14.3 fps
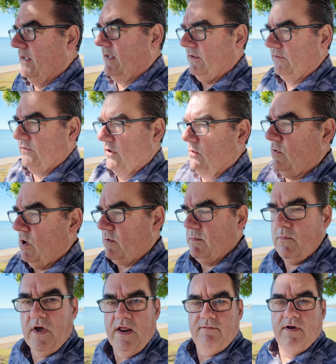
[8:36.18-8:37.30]
And so while we
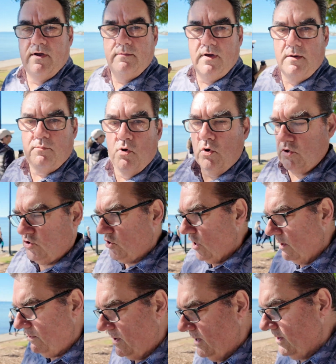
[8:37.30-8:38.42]
might have a pork
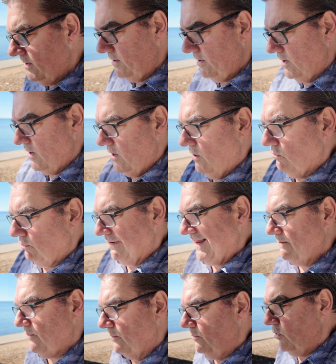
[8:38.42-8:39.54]
chop or a
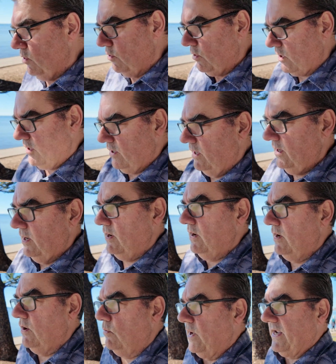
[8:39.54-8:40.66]
lump of pork,
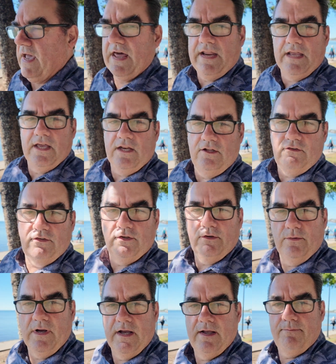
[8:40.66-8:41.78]
we're cutting it
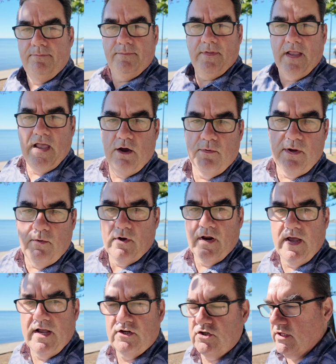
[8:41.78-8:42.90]
into how we want to
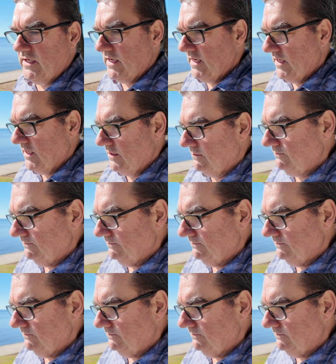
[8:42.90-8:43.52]
actually eat it.